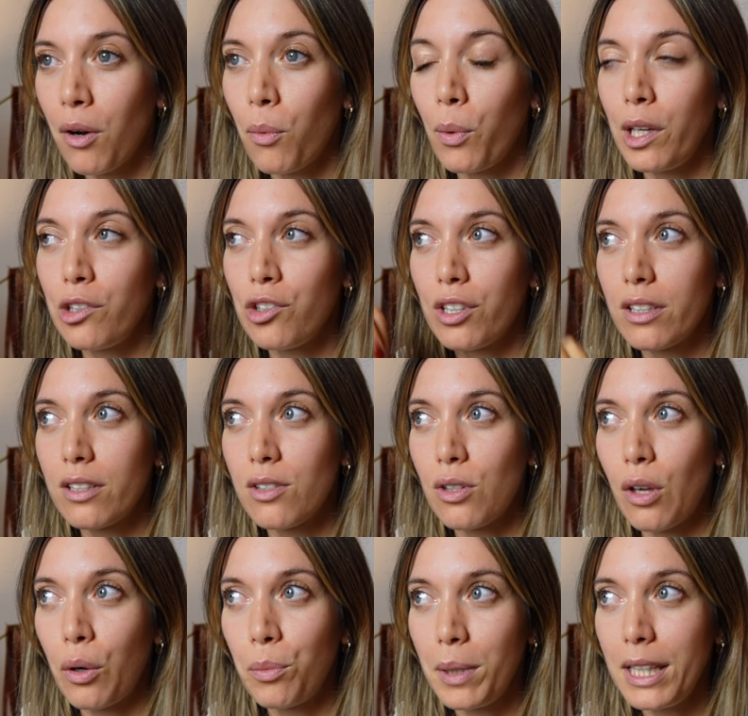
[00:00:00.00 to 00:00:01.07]
We shared
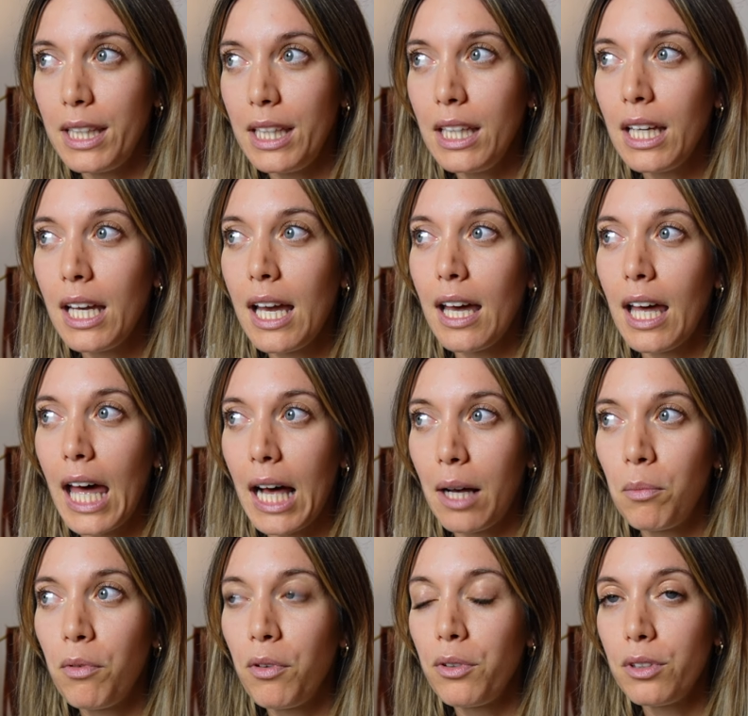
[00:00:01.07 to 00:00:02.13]
so many
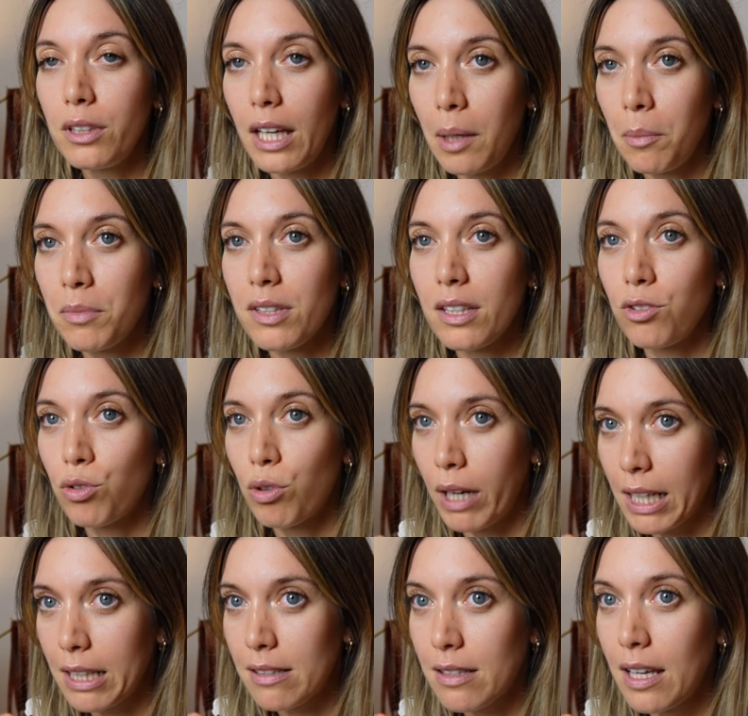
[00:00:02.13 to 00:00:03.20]
helpful tips and
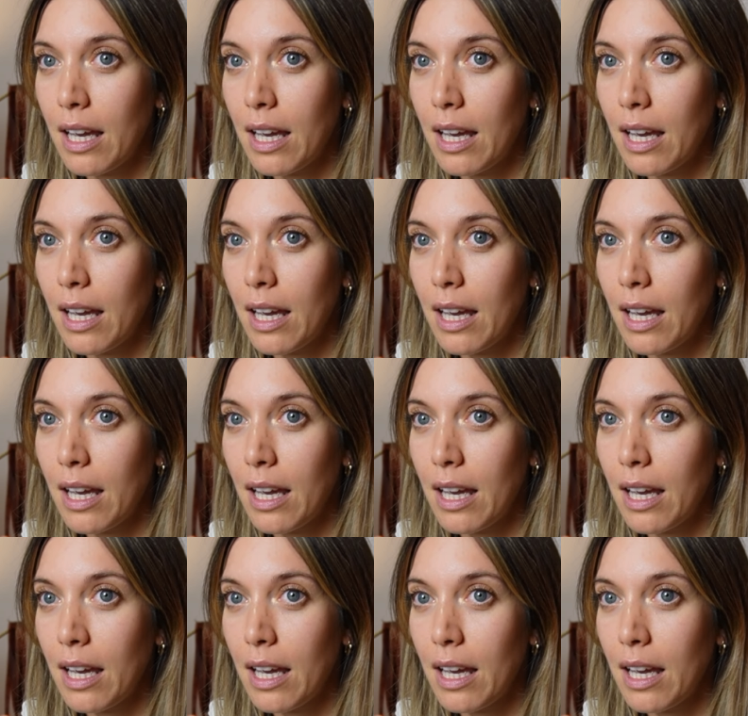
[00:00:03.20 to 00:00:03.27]
tricks,